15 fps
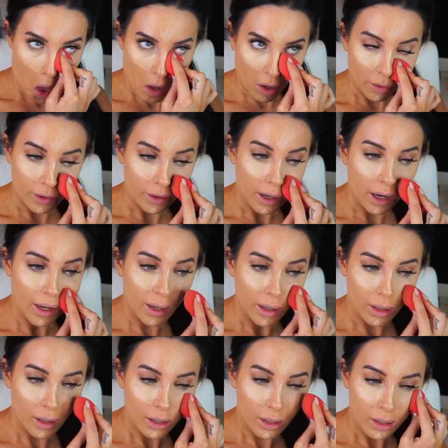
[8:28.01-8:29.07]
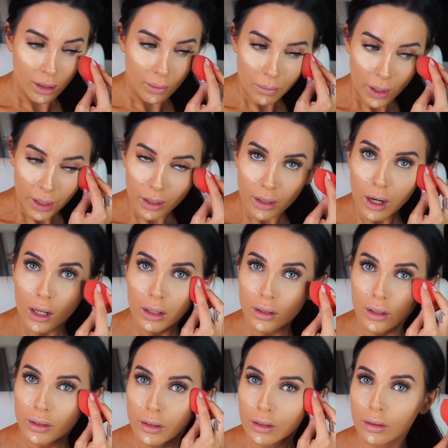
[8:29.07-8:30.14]
under eye and a bright
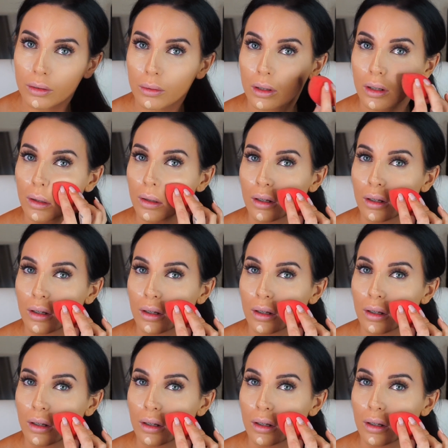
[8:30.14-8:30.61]
color to